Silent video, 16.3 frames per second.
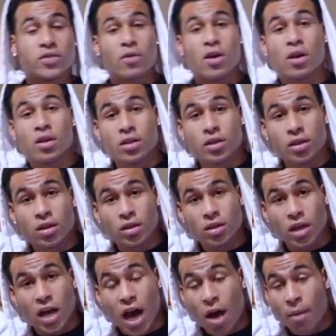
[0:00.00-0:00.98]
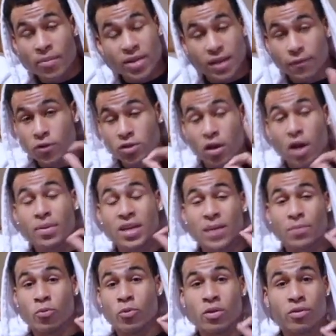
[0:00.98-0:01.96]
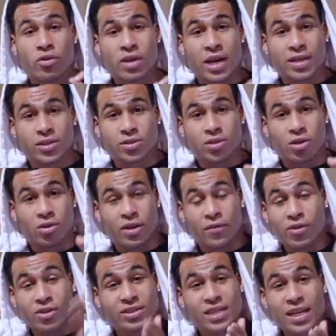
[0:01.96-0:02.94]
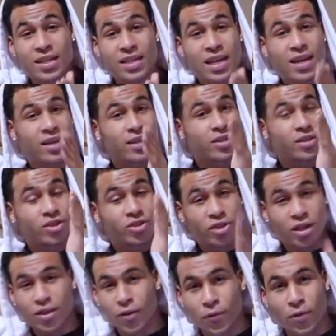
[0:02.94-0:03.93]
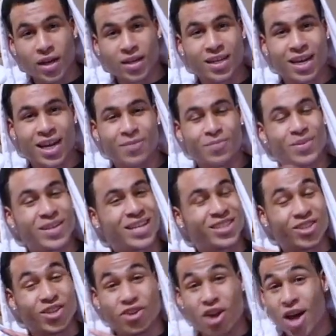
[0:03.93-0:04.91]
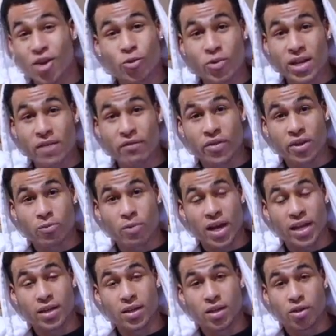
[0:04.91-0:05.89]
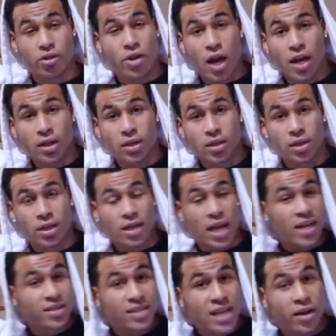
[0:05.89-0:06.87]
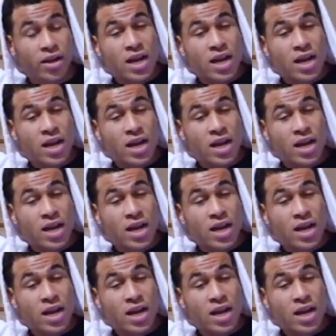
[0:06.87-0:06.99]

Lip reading: of all, I'm gonna keep it real with you guys. So if you're saying that, shut the fuck up, because you're not doing everything right. You're not, hands down.